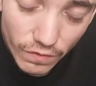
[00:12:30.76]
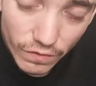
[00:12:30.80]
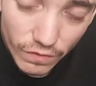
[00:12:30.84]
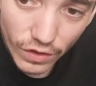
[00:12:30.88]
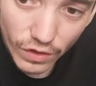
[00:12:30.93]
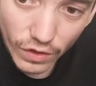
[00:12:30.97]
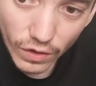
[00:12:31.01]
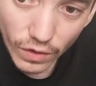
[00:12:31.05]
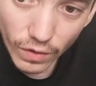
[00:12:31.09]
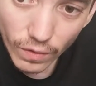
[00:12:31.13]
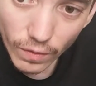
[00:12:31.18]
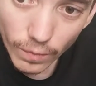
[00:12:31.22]

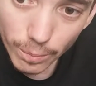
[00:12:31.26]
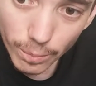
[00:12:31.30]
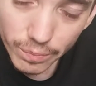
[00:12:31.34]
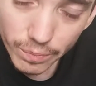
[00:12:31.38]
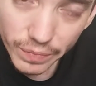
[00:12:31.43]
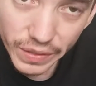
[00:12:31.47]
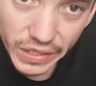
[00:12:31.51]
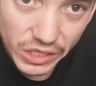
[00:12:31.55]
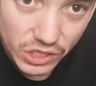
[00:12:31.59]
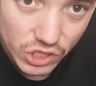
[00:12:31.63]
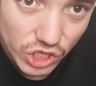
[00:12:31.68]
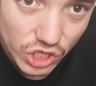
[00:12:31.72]
the
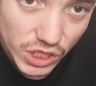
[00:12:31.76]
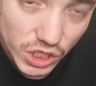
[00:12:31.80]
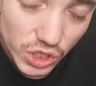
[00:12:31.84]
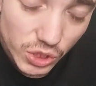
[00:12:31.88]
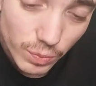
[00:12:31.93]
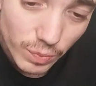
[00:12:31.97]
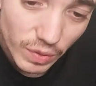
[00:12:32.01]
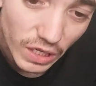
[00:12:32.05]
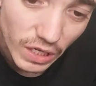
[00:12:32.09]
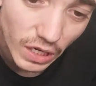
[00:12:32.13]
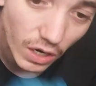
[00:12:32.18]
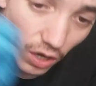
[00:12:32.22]
PG
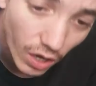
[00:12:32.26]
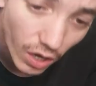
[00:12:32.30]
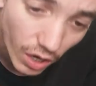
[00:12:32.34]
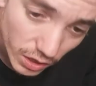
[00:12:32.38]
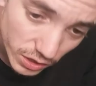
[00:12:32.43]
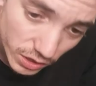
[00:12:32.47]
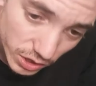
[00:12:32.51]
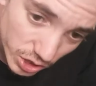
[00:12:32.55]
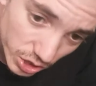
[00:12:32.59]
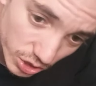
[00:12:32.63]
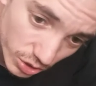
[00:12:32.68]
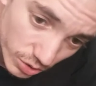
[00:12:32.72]
to be
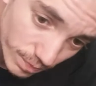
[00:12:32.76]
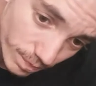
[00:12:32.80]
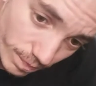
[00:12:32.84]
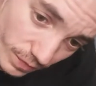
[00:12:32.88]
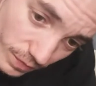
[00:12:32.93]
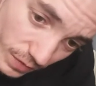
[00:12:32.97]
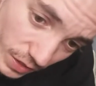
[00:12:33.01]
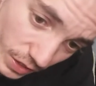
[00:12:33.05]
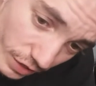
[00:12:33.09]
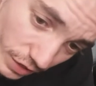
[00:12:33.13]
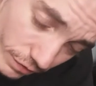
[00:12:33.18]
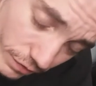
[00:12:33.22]
last,
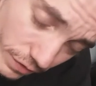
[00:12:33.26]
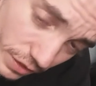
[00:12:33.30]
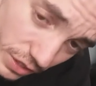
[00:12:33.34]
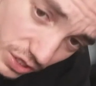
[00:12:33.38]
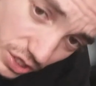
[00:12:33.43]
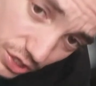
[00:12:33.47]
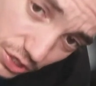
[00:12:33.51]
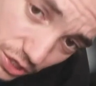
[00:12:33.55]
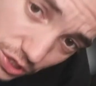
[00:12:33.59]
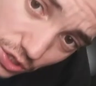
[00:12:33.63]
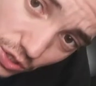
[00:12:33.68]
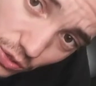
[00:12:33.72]
if this
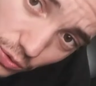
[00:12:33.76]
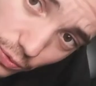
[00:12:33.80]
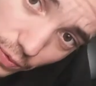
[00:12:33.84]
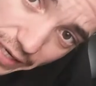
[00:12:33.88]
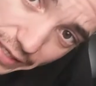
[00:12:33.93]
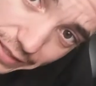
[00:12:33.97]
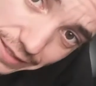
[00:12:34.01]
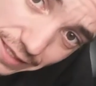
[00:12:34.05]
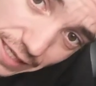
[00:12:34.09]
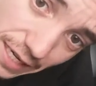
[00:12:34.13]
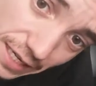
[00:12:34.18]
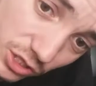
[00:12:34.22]
is
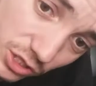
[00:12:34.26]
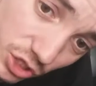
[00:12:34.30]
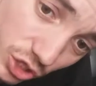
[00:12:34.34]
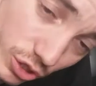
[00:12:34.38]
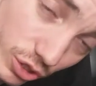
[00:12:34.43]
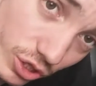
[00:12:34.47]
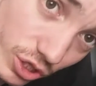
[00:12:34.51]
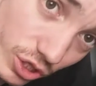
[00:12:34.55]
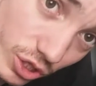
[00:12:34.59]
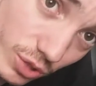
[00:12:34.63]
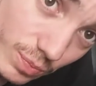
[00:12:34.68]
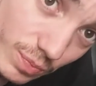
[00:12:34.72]
correct, I
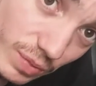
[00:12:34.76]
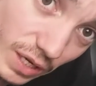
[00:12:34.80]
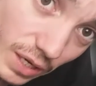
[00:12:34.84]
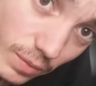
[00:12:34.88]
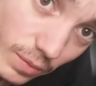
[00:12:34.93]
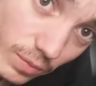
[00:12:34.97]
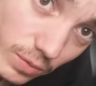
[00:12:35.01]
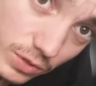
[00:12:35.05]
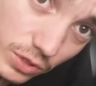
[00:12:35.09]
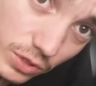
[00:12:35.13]
should just be able